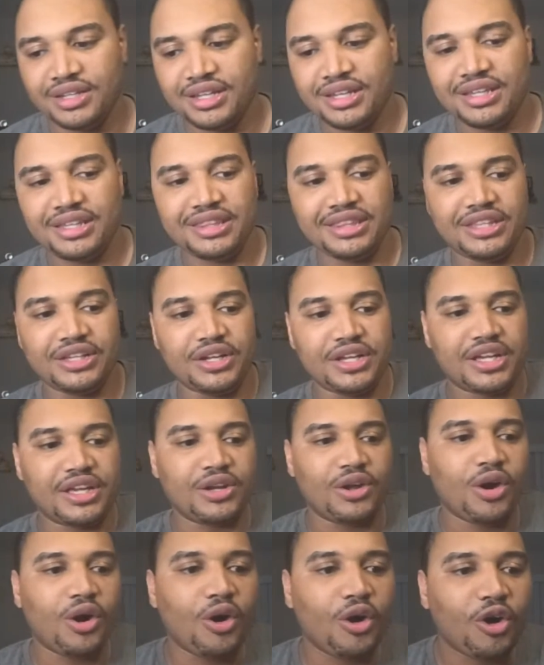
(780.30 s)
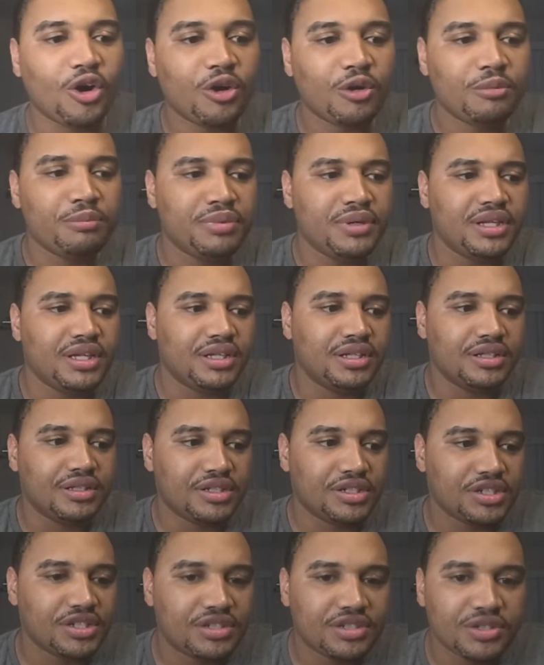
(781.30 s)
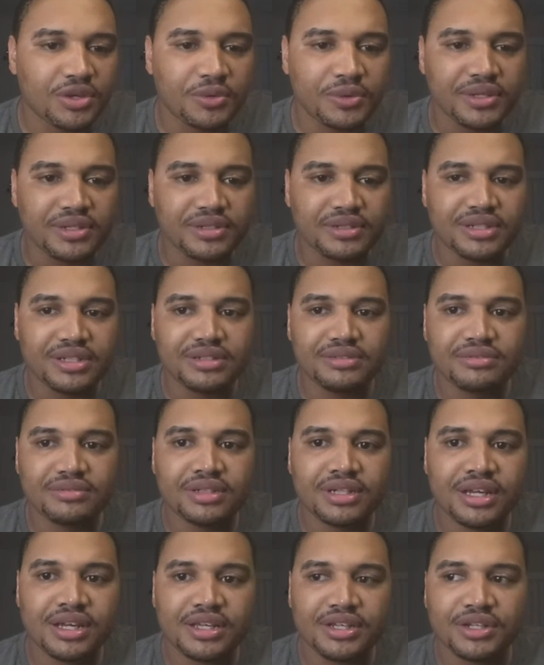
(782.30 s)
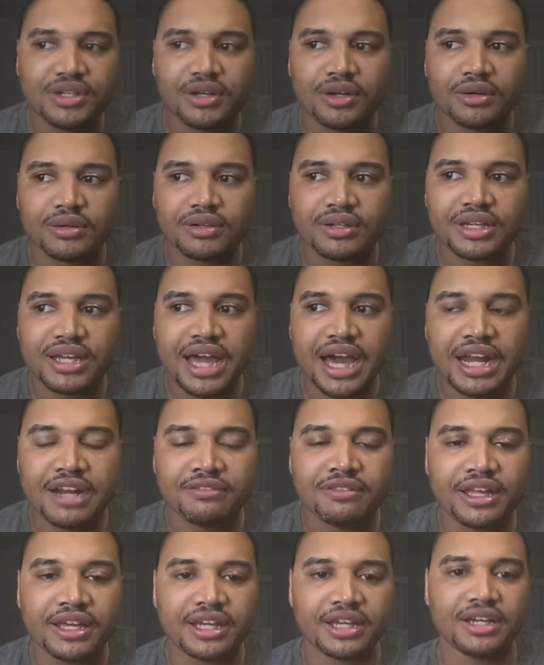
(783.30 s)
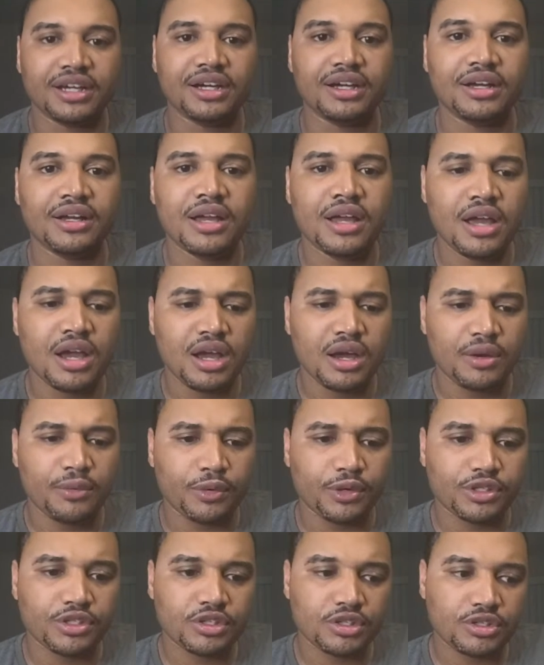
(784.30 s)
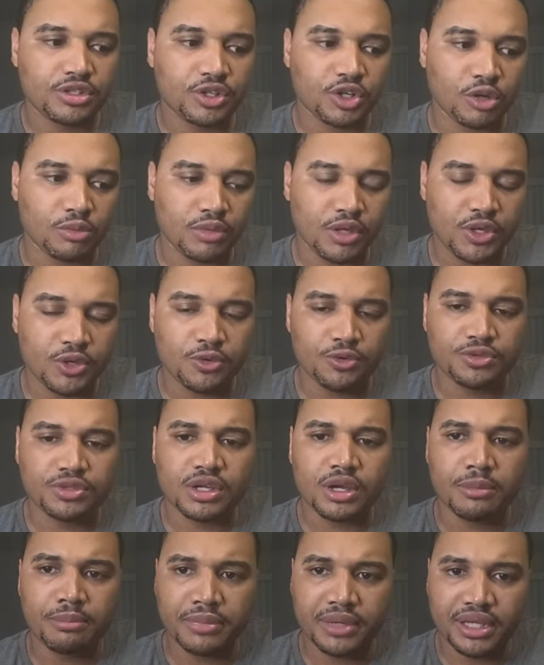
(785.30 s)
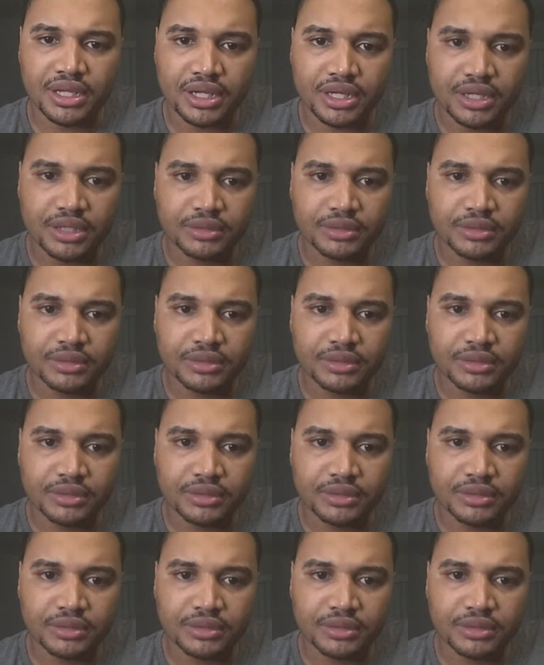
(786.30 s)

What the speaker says: they can all be just so, you know, kind of like, what's the term they use? Amina?